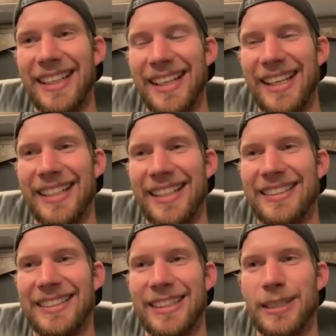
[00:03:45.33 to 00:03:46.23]

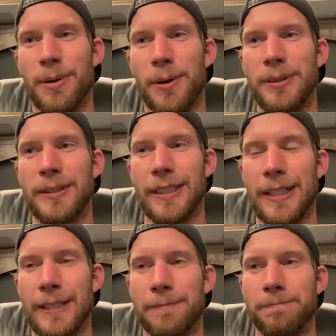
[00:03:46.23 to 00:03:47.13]
it's it's about
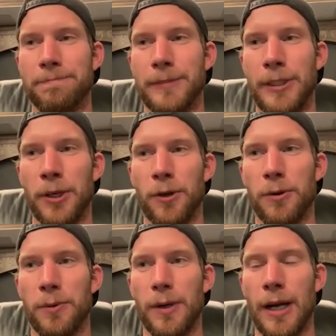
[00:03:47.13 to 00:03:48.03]
um, you
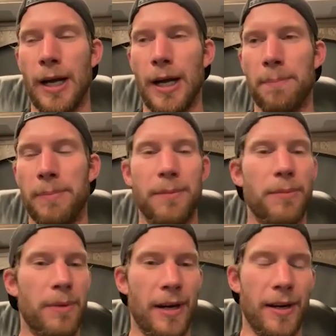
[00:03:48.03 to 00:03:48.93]
know um, being
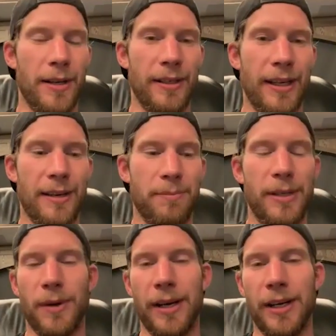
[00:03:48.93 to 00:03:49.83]
prepared and, and
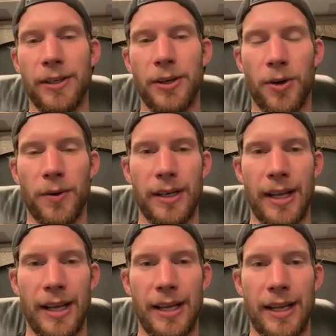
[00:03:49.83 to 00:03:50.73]
being ready to go and,
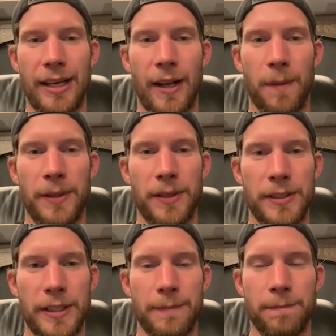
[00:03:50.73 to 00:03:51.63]
and, helping your
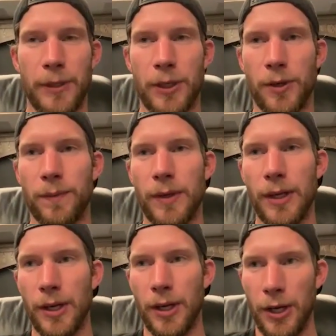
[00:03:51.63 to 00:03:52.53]
team you know
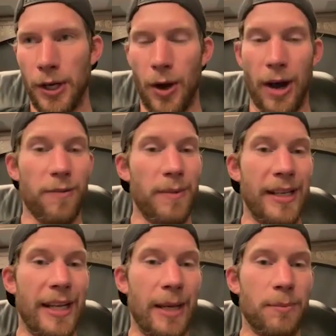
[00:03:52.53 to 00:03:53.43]
however many
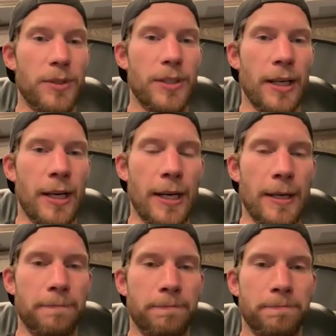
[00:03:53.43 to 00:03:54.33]
games
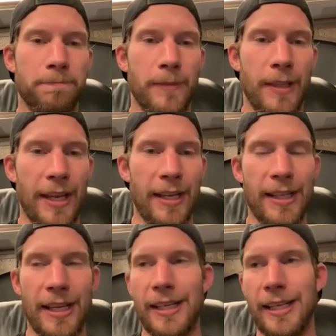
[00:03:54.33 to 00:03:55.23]
um, they
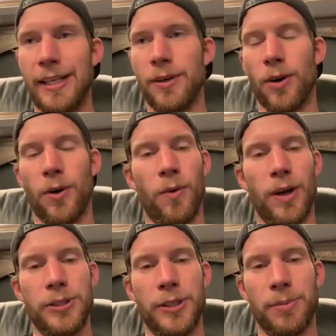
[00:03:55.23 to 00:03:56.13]
they need or, or
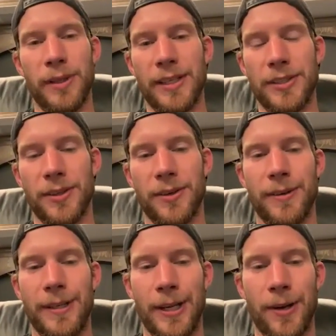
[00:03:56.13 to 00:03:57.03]
want you to play so
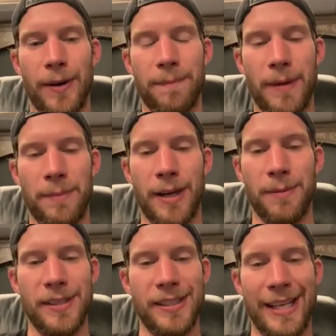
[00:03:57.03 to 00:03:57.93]
you know i'm i'm
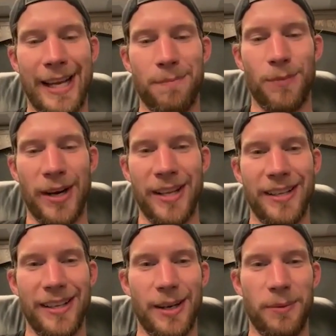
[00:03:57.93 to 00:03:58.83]
coming into camp
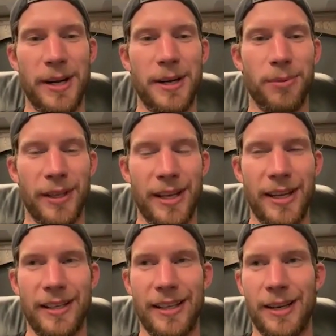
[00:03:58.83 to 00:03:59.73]
ready uh, ready to play
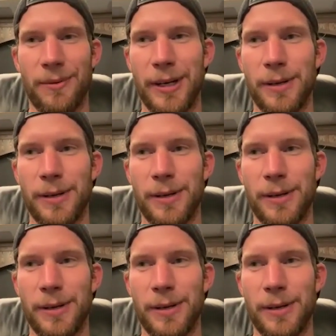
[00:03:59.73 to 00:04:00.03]
and, and ready to